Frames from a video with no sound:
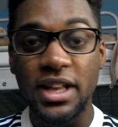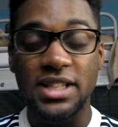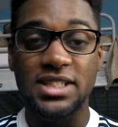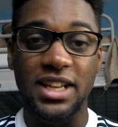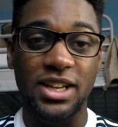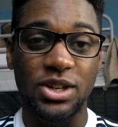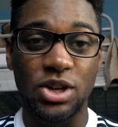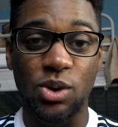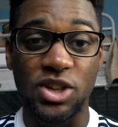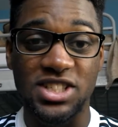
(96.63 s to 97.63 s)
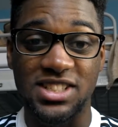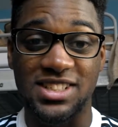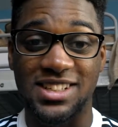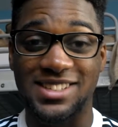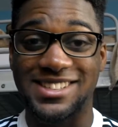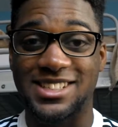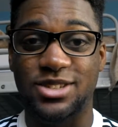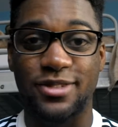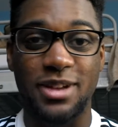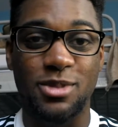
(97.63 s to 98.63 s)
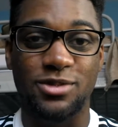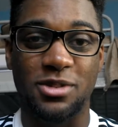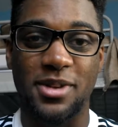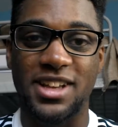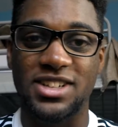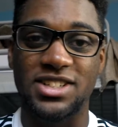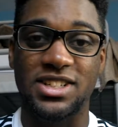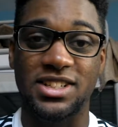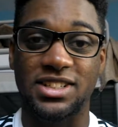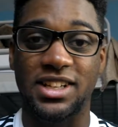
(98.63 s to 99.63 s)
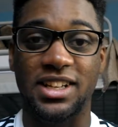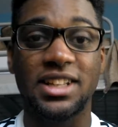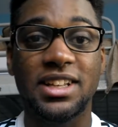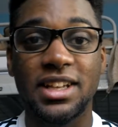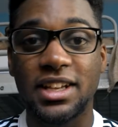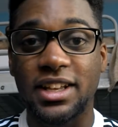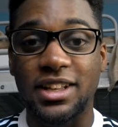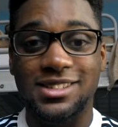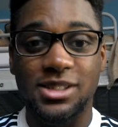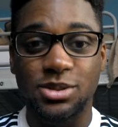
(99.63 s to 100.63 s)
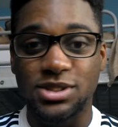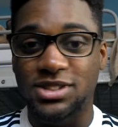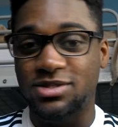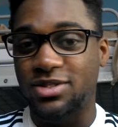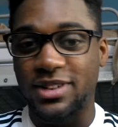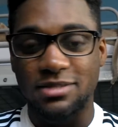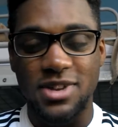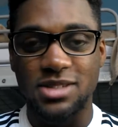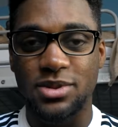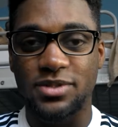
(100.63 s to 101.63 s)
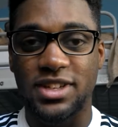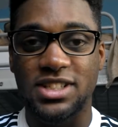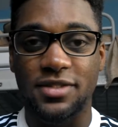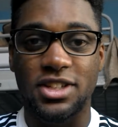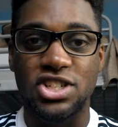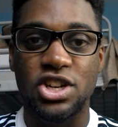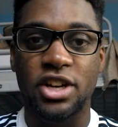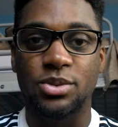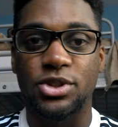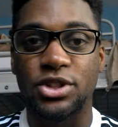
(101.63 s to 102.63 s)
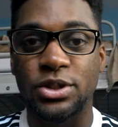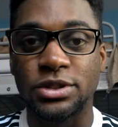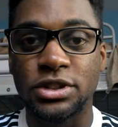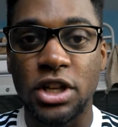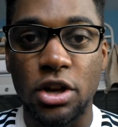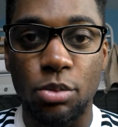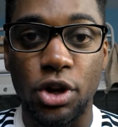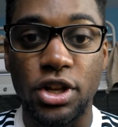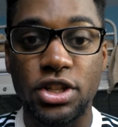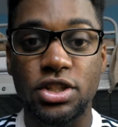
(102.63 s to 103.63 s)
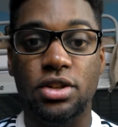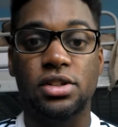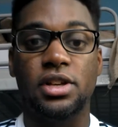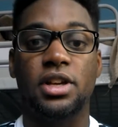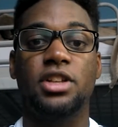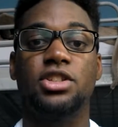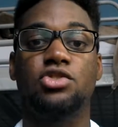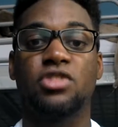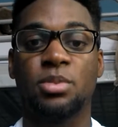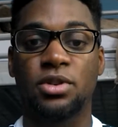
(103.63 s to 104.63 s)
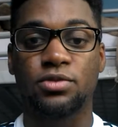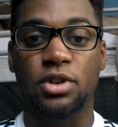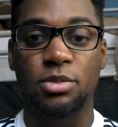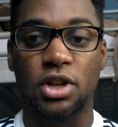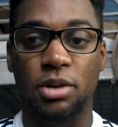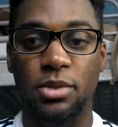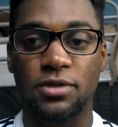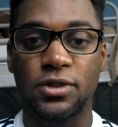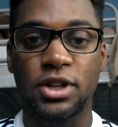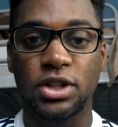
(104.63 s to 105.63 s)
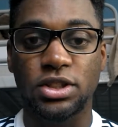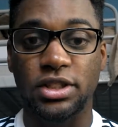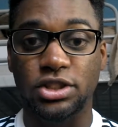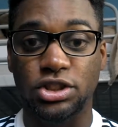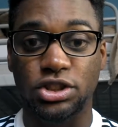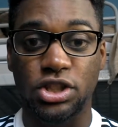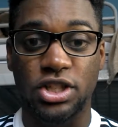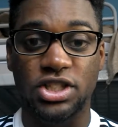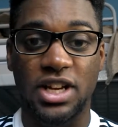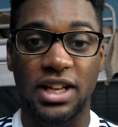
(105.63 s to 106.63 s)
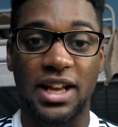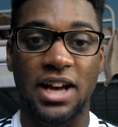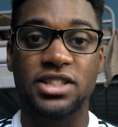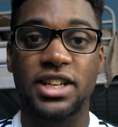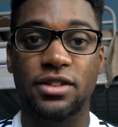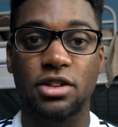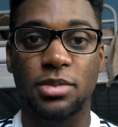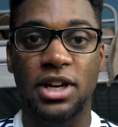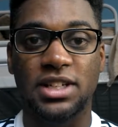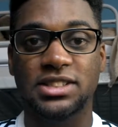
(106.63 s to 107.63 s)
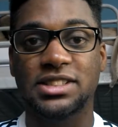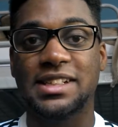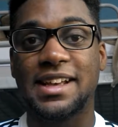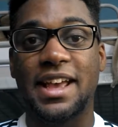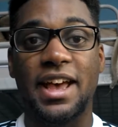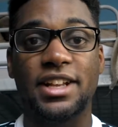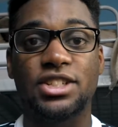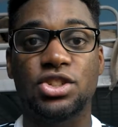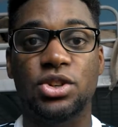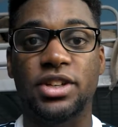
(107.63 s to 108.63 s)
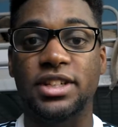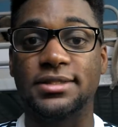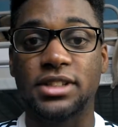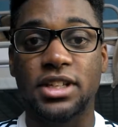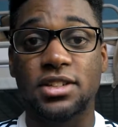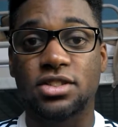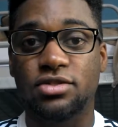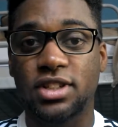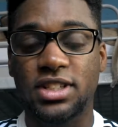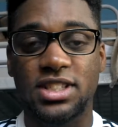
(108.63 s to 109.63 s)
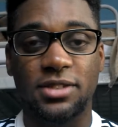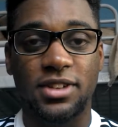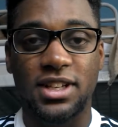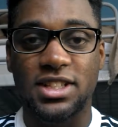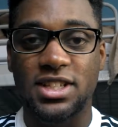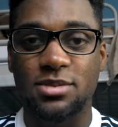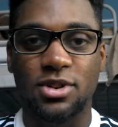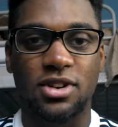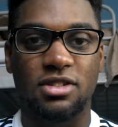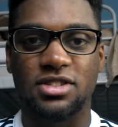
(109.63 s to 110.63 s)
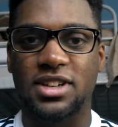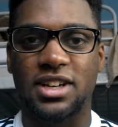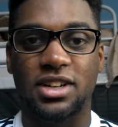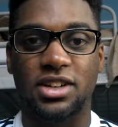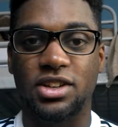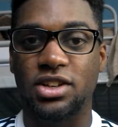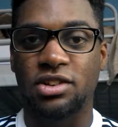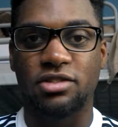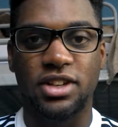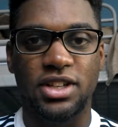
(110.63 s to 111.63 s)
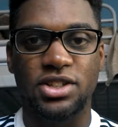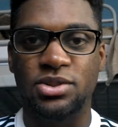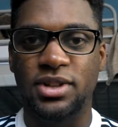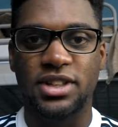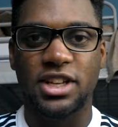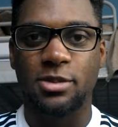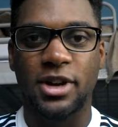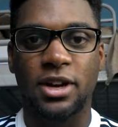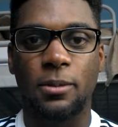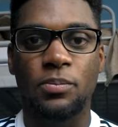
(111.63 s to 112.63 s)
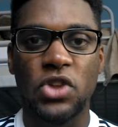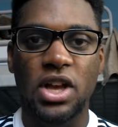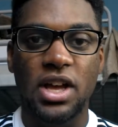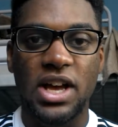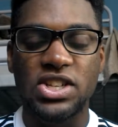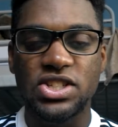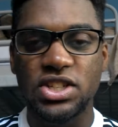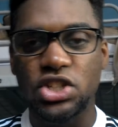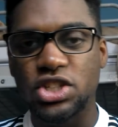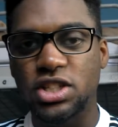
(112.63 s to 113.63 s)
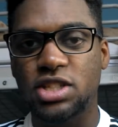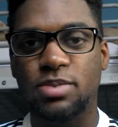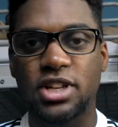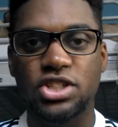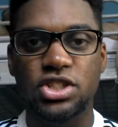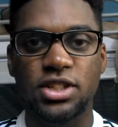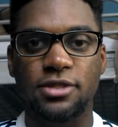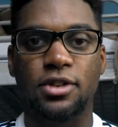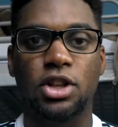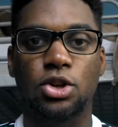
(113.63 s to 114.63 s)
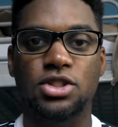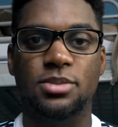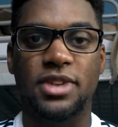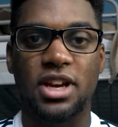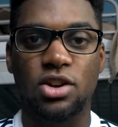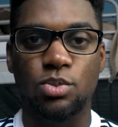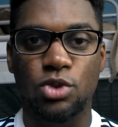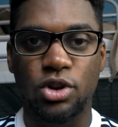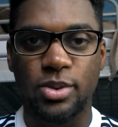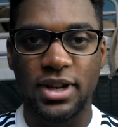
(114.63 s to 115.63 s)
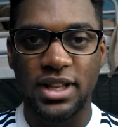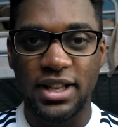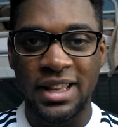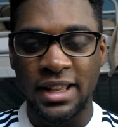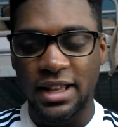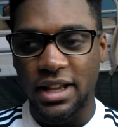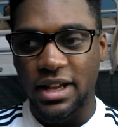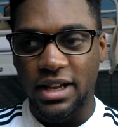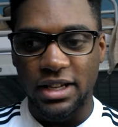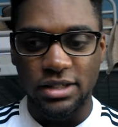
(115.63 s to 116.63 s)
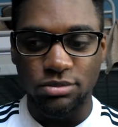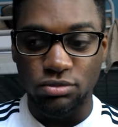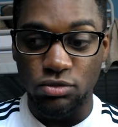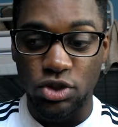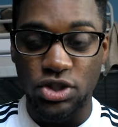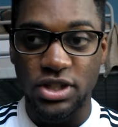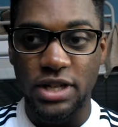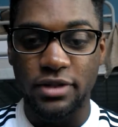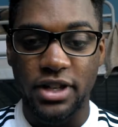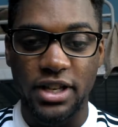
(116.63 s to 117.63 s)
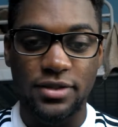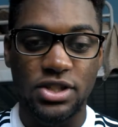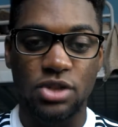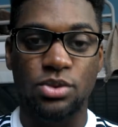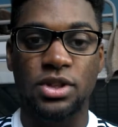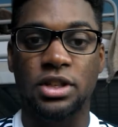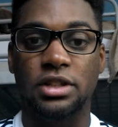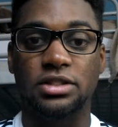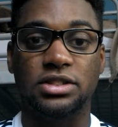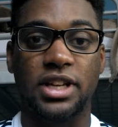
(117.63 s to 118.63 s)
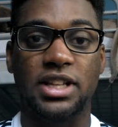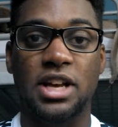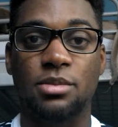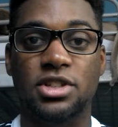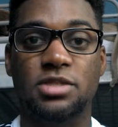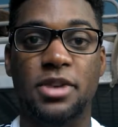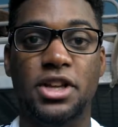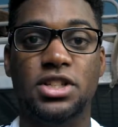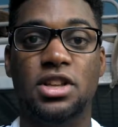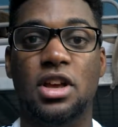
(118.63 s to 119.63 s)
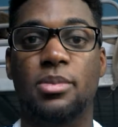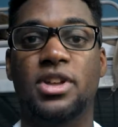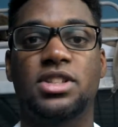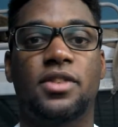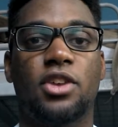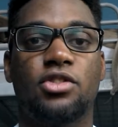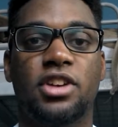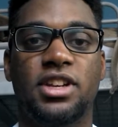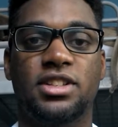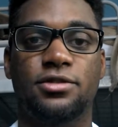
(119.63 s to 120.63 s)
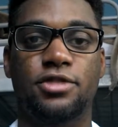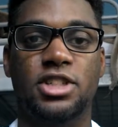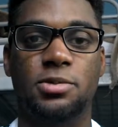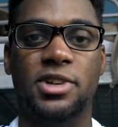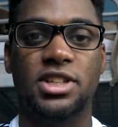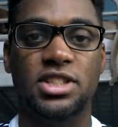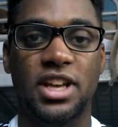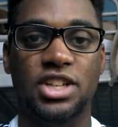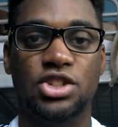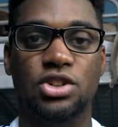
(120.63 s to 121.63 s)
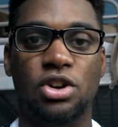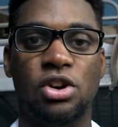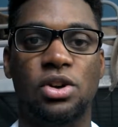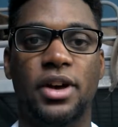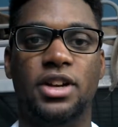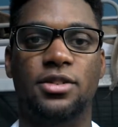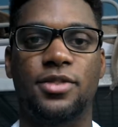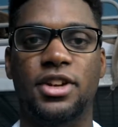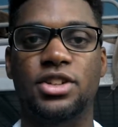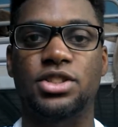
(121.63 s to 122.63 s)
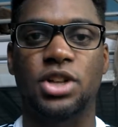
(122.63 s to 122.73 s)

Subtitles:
The second goal was a screamer from Henderson. It reminds me of something Gerrard would do, but he just dribbled from the midfield and just took a shot outside of the box, and he scored it. It was really something that Thibaut Courtois couldn't really do anything about. I just think the Chelsea players should have closed him down more quickly. You should never give someone that much space, because if they're running into free space at your goal and your defenders